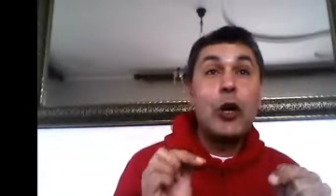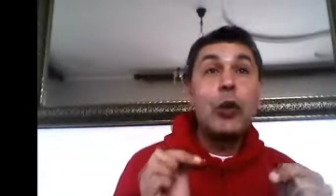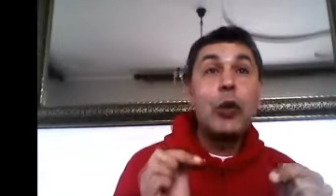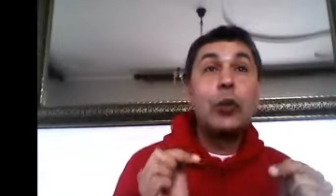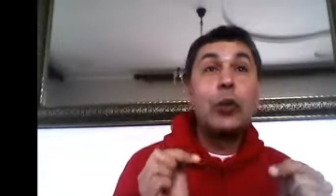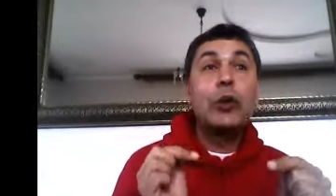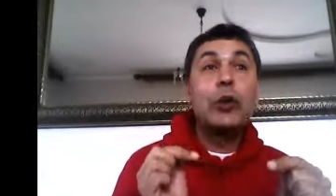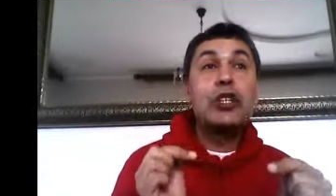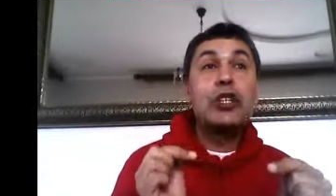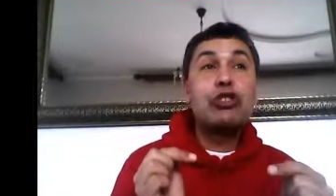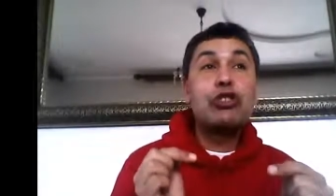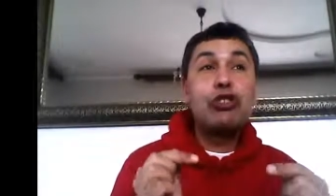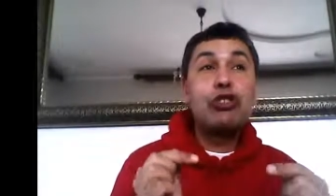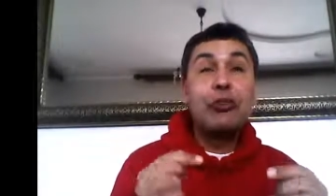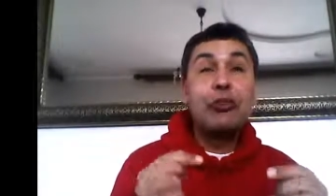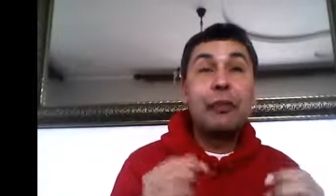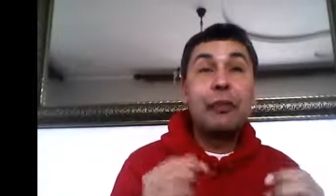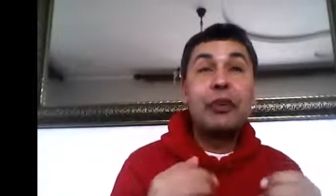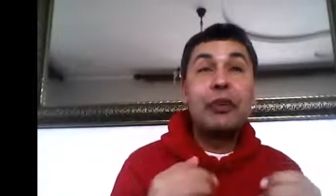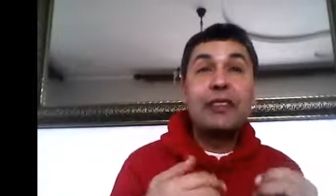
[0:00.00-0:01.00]
which
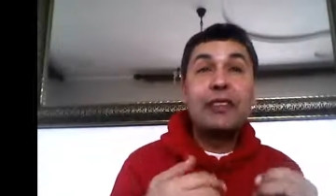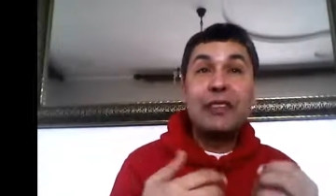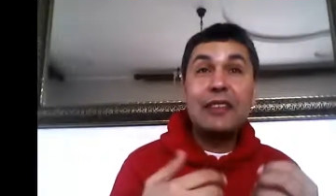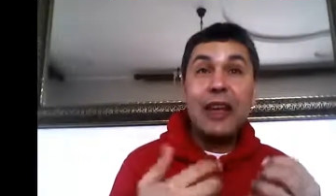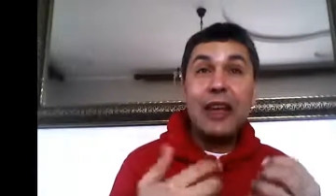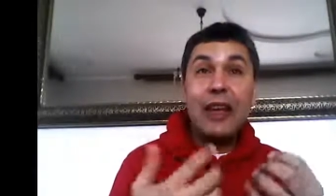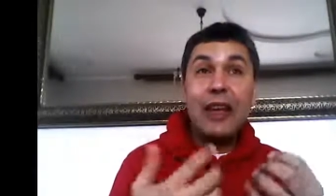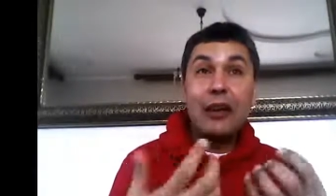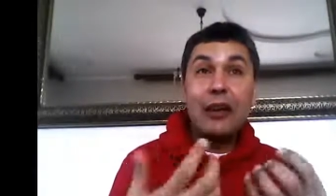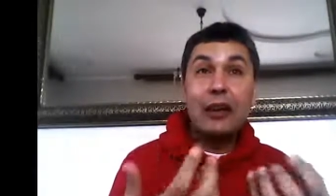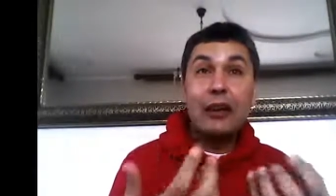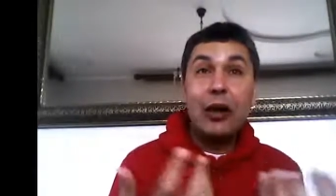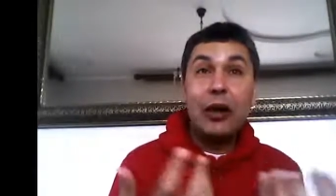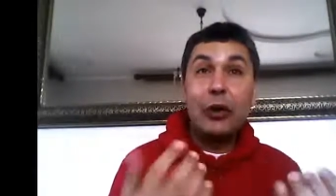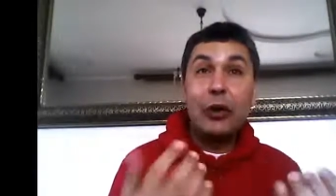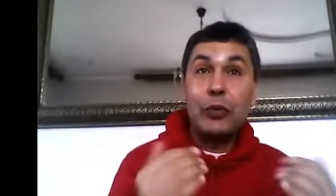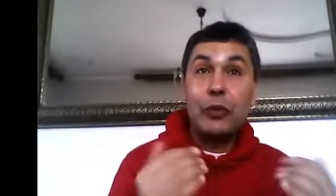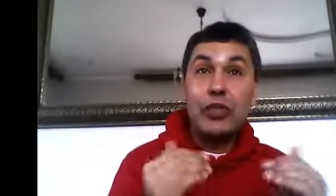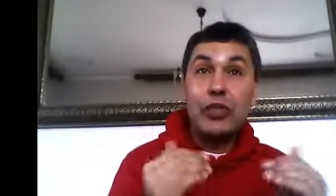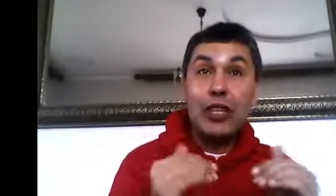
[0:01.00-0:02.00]
represent or
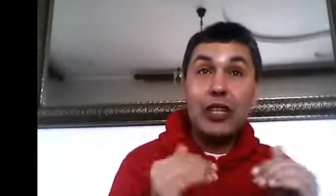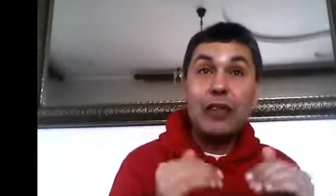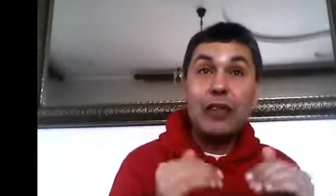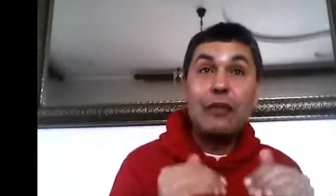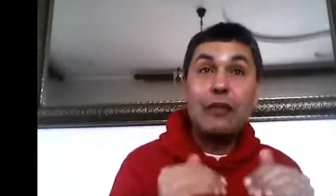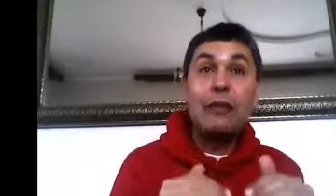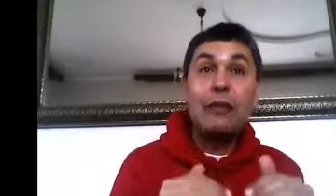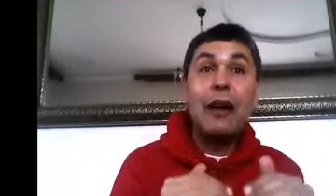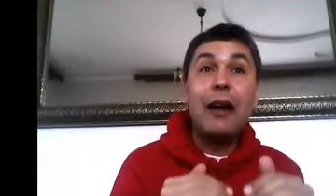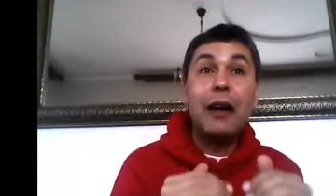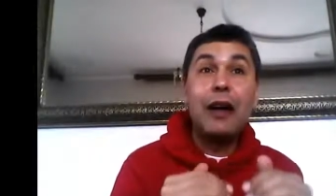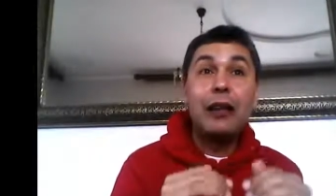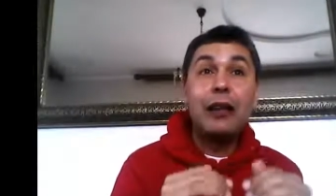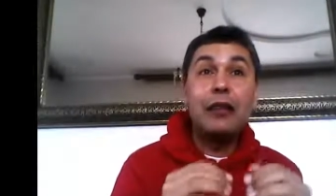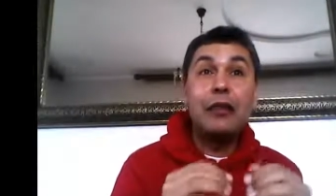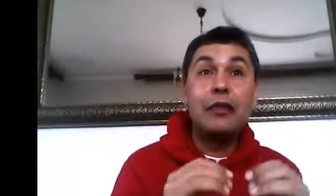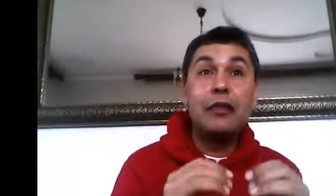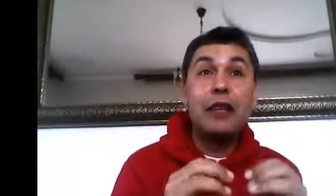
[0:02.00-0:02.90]
which involve